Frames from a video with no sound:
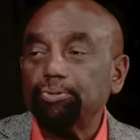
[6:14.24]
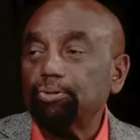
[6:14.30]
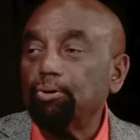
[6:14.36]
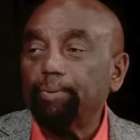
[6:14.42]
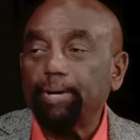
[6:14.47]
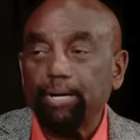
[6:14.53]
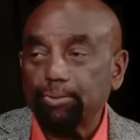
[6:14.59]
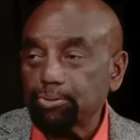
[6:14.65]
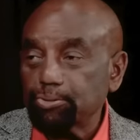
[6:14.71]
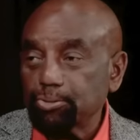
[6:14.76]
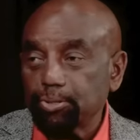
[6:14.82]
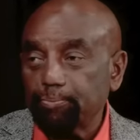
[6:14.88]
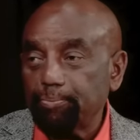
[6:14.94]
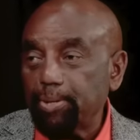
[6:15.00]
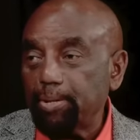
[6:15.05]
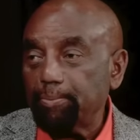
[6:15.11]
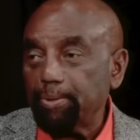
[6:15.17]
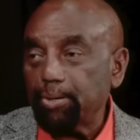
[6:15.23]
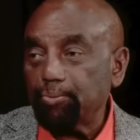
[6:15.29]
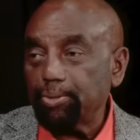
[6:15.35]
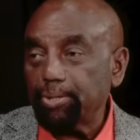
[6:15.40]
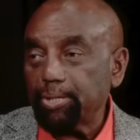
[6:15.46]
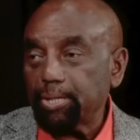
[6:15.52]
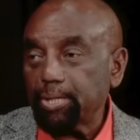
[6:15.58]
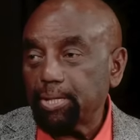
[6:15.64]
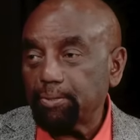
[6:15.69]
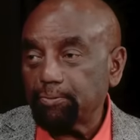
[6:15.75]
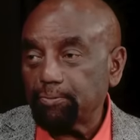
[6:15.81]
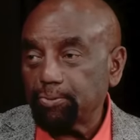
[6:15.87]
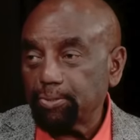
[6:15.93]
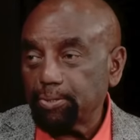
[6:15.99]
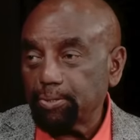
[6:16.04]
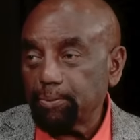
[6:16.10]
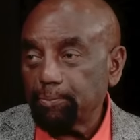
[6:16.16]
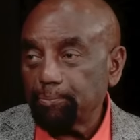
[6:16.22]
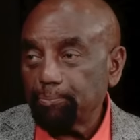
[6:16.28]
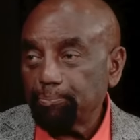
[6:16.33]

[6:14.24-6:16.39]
nobody was going to pay my way to California.